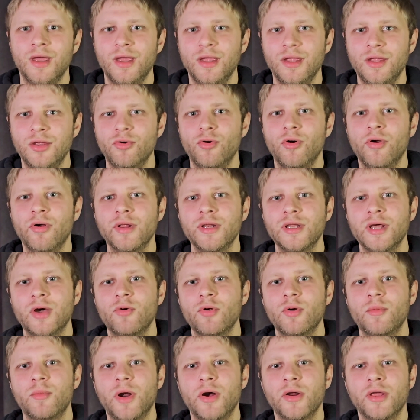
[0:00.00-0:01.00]
You are at
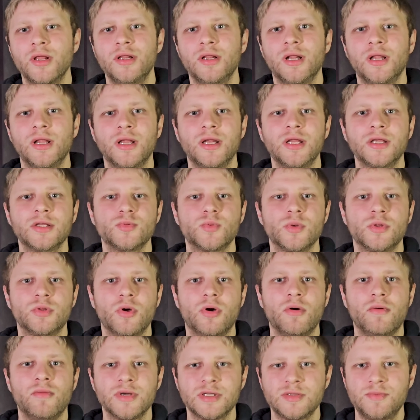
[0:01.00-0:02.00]
our Marketing Analytics with
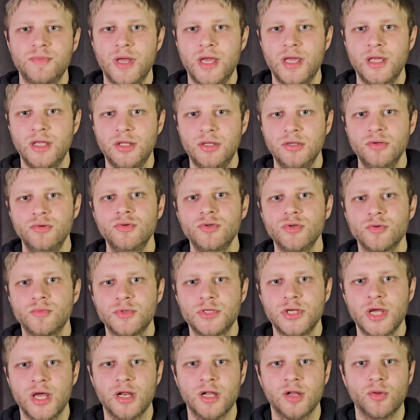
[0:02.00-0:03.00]
OVAX-BI YouTube
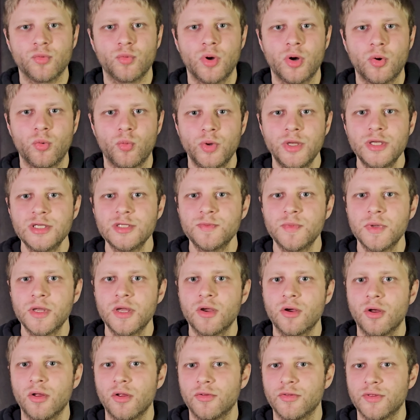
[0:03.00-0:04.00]
channel where we
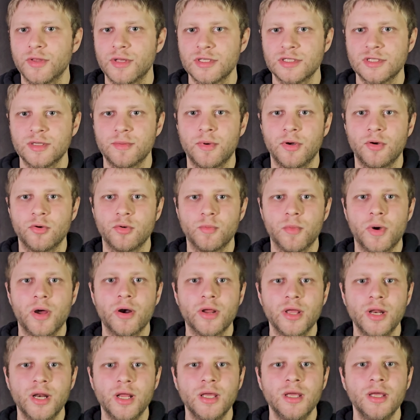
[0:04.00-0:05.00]
speak all things about
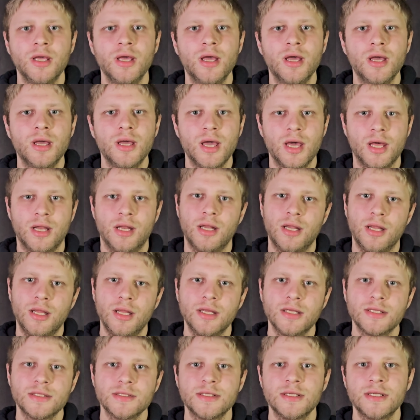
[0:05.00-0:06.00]
marketing,
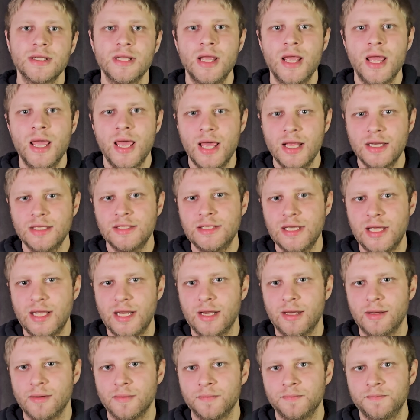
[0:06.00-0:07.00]
analytics, and
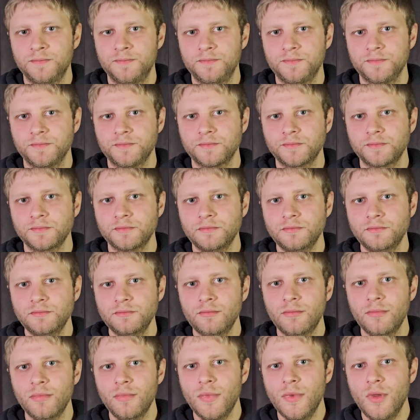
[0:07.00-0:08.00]
data.
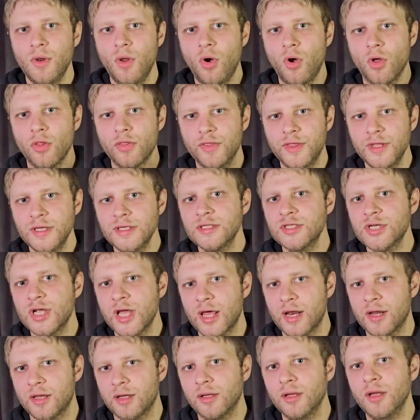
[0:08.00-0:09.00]
On this
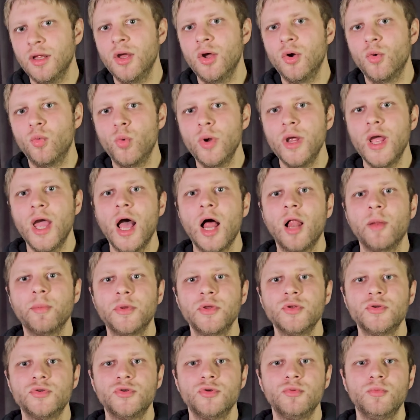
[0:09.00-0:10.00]
channel, we help
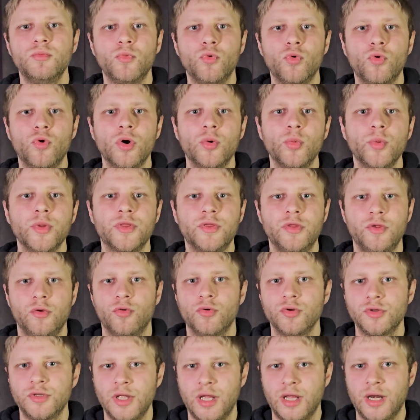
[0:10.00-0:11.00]
you do more with
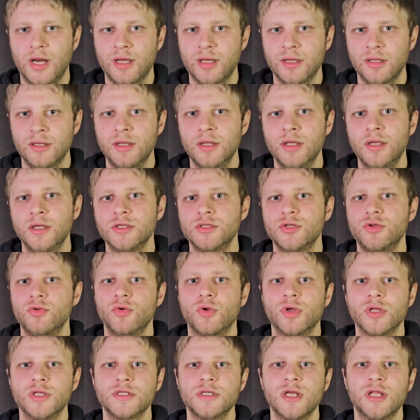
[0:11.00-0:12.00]
your data, so
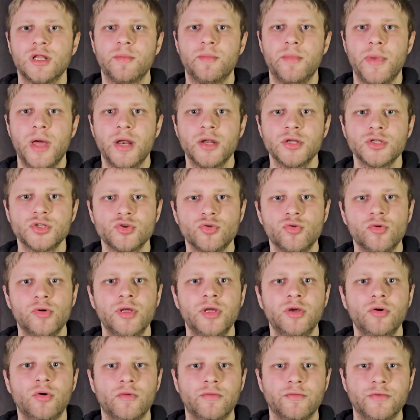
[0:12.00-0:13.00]
you can tell a better
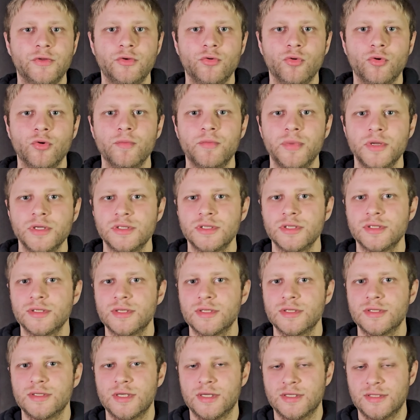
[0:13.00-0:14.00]
story of your
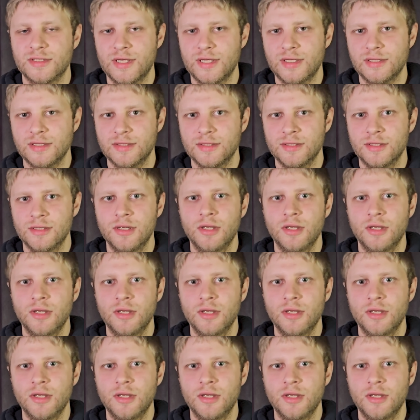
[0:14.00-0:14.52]
business's success.